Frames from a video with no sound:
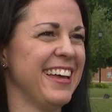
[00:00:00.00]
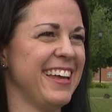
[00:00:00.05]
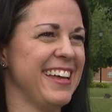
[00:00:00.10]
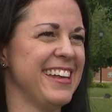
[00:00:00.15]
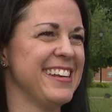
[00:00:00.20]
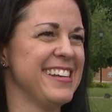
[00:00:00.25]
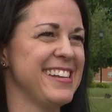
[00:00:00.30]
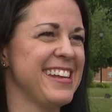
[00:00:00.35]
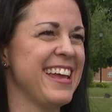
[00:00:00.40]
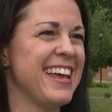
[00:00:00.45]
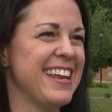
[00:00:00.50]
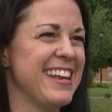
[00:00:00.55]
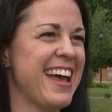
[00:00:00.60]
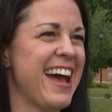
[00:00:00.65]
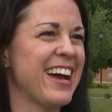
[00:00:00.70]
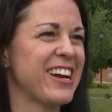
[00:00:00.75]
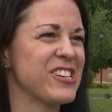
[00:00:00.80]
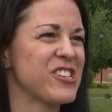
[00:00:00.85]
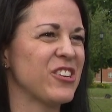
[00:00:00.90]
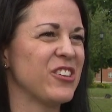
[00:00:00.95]
and, and,
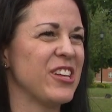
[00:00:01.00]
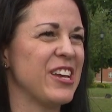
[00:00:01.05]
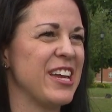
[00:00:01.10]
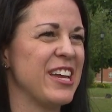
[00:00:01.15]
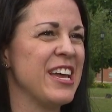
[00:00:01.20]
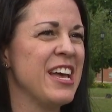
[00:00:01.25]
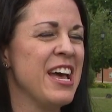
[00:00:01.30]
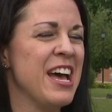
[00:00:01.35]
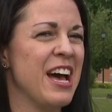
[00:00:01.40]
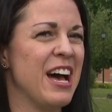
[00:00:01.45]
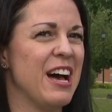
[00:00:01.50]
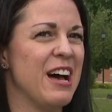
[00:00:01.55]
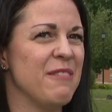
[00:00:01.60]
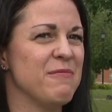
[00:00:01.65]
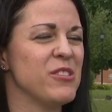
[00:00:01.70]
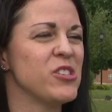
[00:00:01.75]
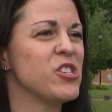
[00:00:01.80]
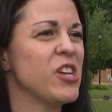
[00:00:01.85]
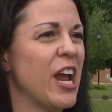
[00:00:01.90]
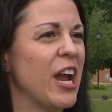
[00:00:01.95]
actually
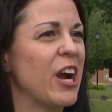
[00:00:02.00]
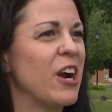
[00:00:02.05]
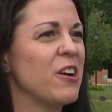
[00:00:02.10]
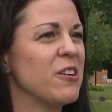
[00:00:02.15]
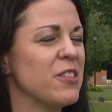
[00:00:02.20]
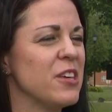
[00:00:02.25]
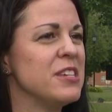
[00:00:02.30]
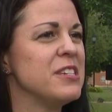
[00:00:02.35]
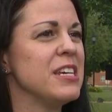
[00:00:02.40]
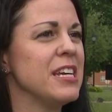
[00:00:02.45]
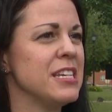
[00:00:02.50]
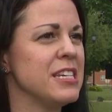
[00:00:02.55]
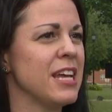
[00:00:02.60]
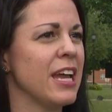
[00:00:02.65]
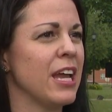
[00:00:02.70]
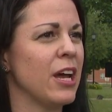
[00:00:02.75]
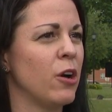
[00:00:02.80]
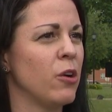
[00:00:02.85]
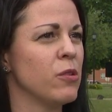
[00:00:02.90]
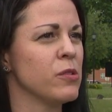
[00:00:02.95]
um, share the
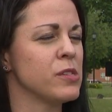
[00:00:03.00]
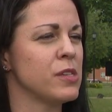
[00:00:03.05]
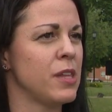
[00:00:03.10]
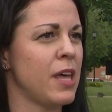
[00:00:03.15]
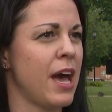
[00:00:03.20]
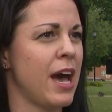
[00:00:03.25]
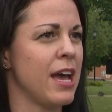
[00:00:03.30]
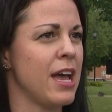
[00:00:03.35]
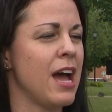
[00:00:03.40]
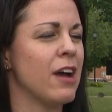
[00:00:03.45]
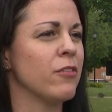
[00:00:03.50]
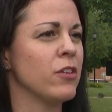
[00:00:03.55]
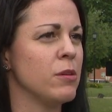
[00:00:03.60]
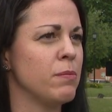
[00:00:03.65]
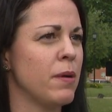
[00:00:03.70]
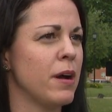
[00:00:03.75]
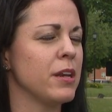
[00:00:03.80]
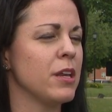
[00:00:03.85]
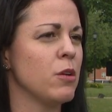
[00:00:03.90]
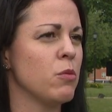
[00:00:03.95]
details that
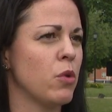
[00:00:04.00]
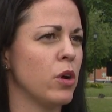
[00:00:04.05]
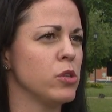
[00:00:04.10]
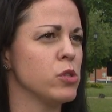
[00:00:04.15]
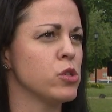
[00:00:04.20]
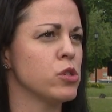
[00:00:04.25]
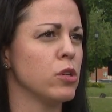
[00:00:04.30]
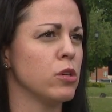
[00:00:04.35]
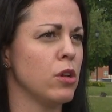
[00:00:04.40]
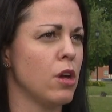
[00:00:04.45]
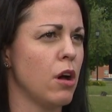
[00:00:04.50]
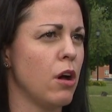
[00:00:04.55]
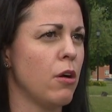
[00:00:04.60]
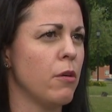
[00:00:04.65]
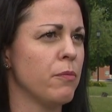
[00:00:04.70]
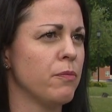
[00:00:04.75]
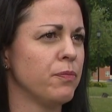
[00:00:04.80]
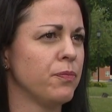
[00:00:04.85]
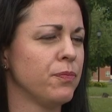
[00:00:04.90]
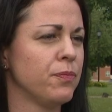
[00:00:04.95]
everybody wants to
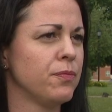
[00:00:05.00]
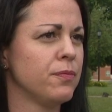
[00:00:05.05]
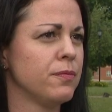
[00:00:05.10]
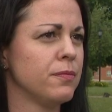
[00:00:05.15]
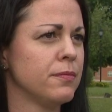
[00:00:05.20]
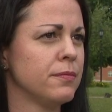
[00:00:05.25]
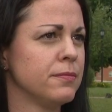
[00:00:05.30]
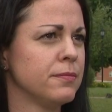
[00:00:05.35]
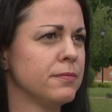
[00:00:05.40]
know. Yeah.